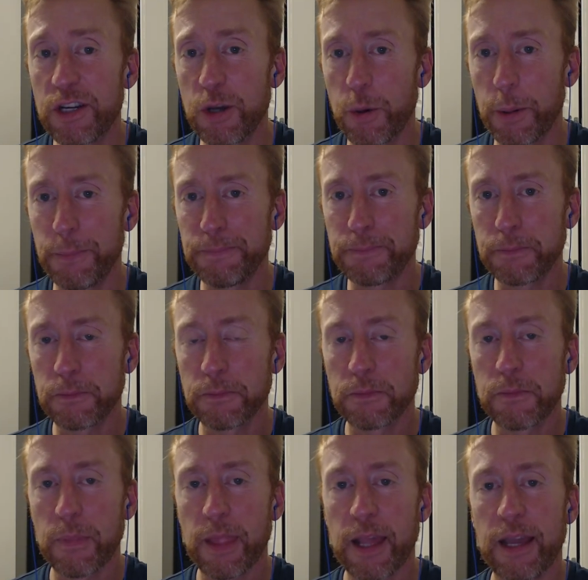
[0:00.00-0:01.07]
doing
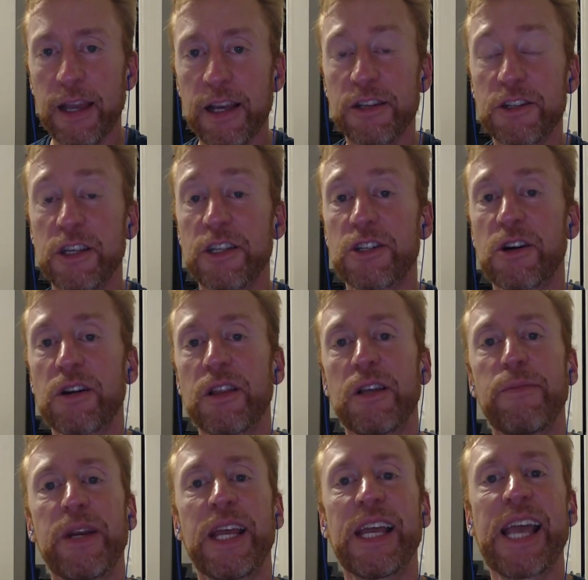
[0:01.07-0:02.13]
is they started
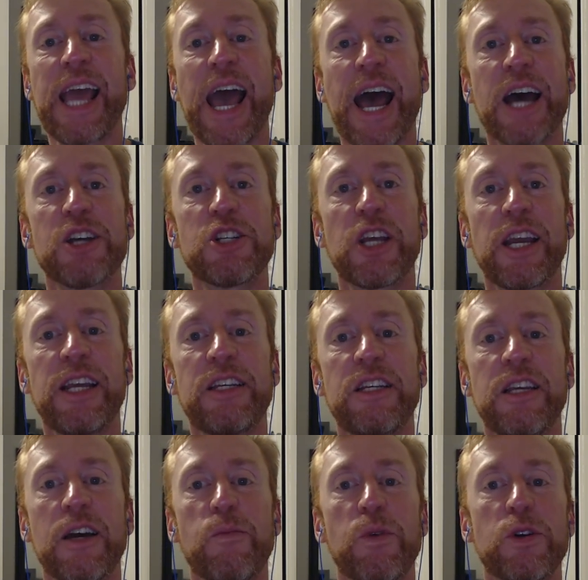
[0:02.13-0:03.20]
limiting cash
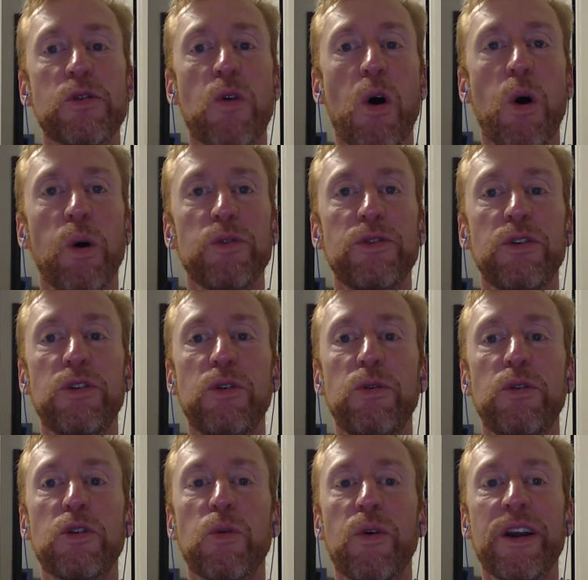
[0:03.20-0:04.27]
ATM withdrawals to
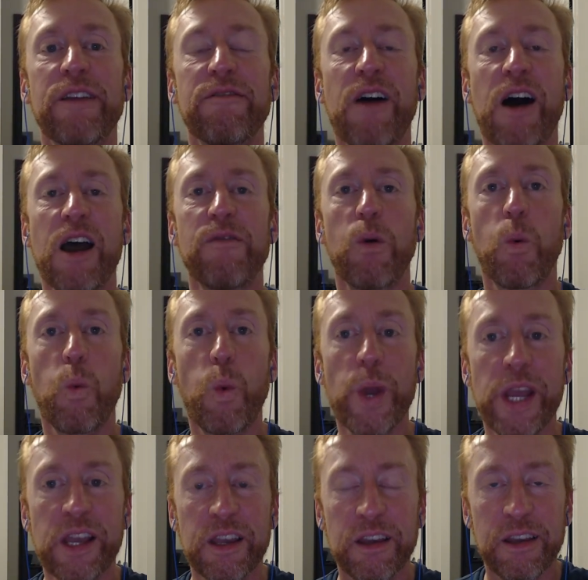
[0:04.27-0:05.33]
225 a
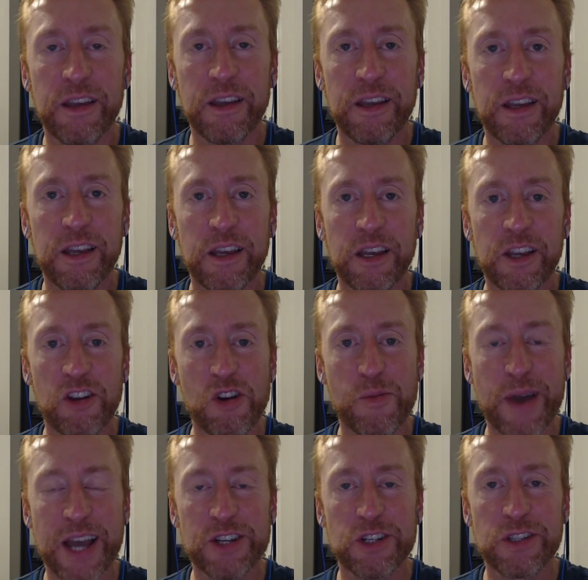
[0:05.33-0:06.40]
week. Can you
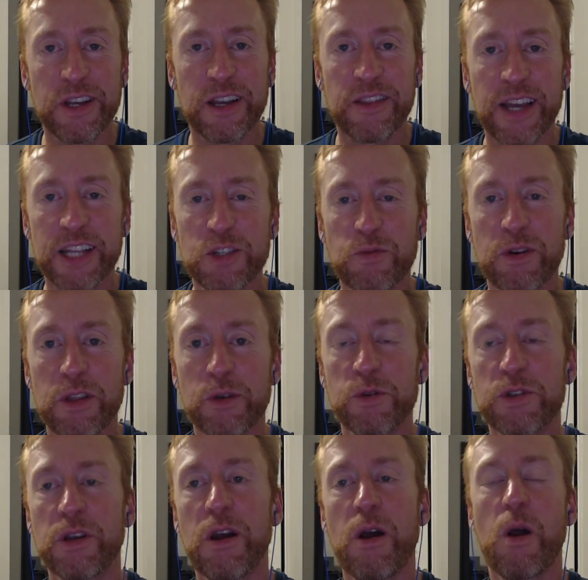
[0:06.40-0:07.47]
imagine that? That's one of
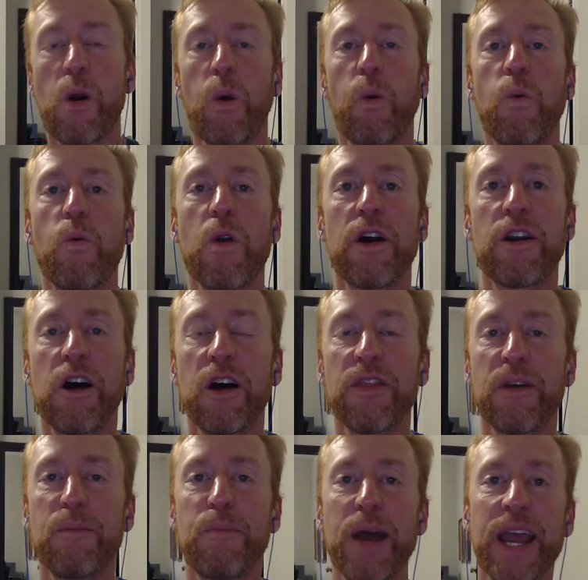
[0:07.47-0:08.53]
those run on
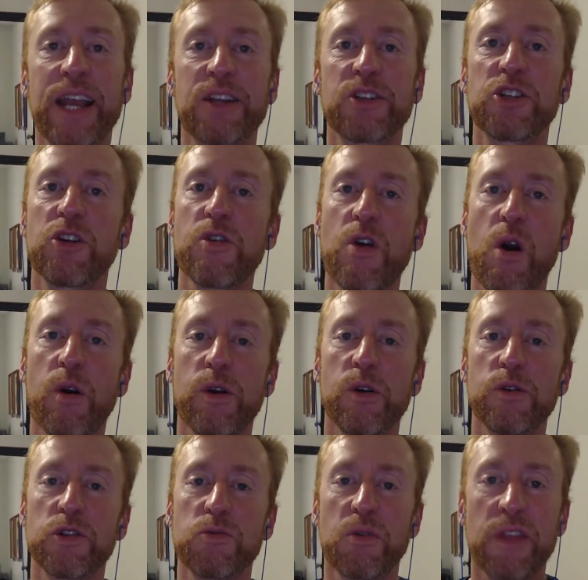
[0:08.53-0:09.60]
the bank
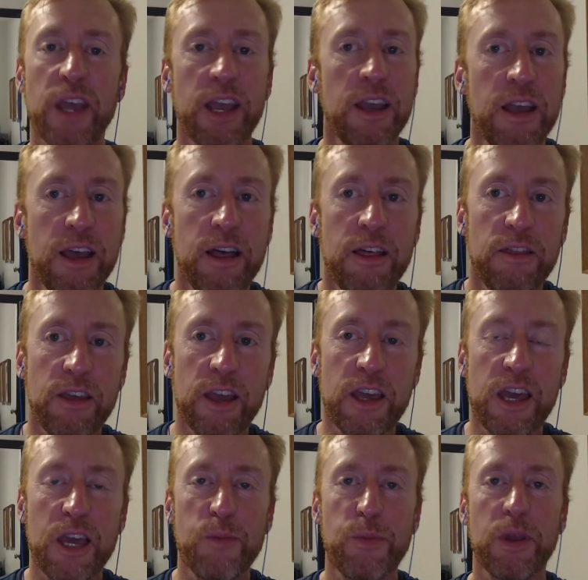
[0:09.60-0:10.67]
scenarios where they
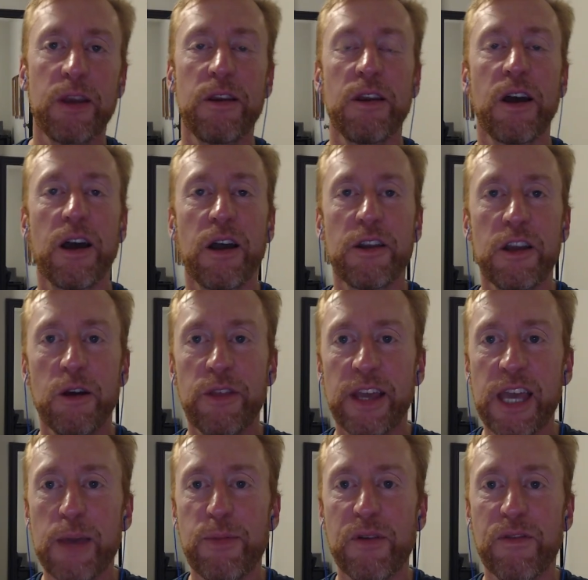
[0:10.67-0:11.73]
keep it, they
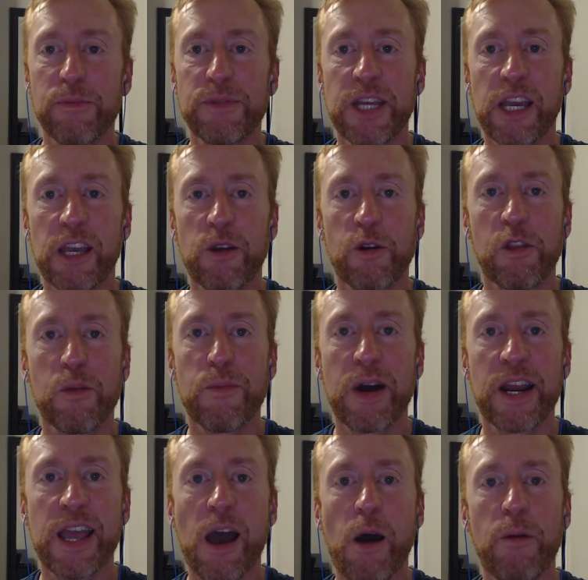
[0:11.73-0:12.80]
keep you from taking all the
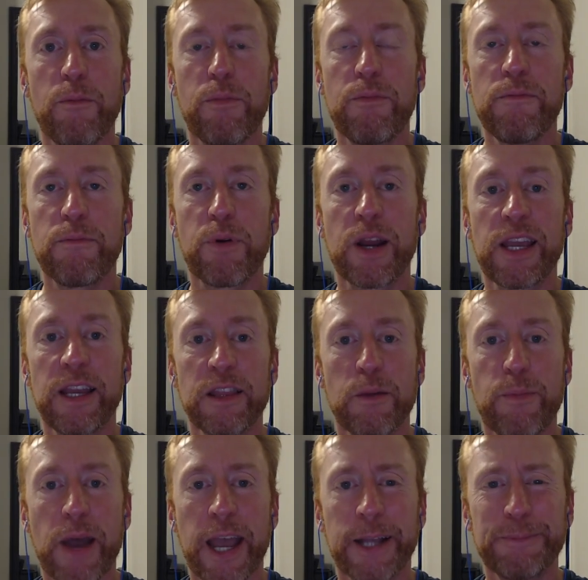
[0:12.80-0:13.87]
money out and breaking the
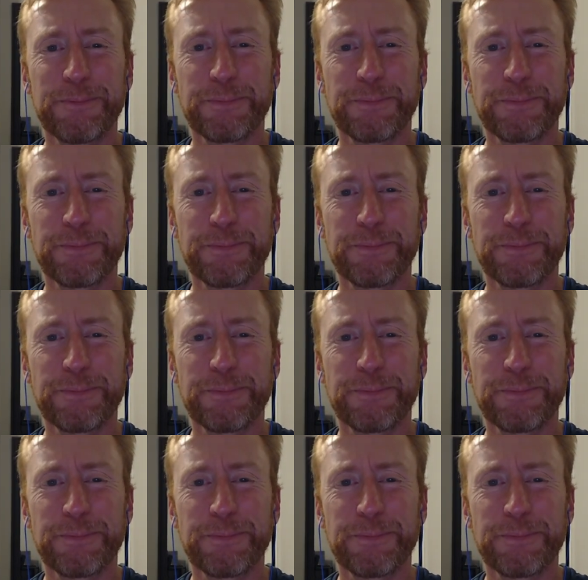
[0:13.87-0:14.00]
bank.